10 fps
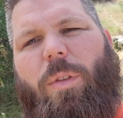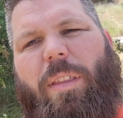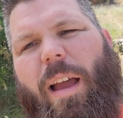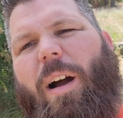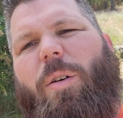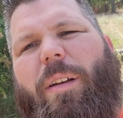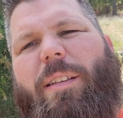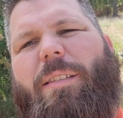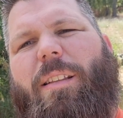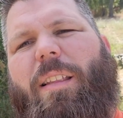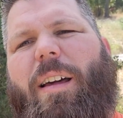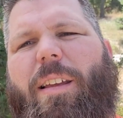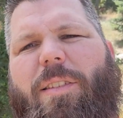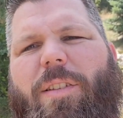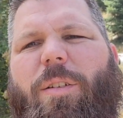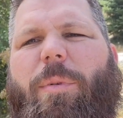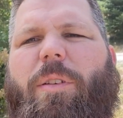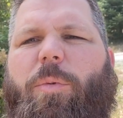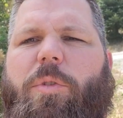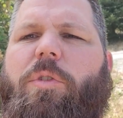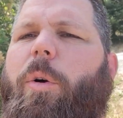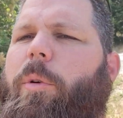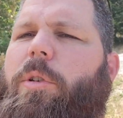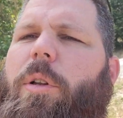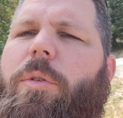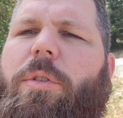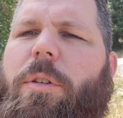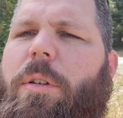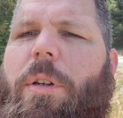now it's a lot easier because we're so much closer.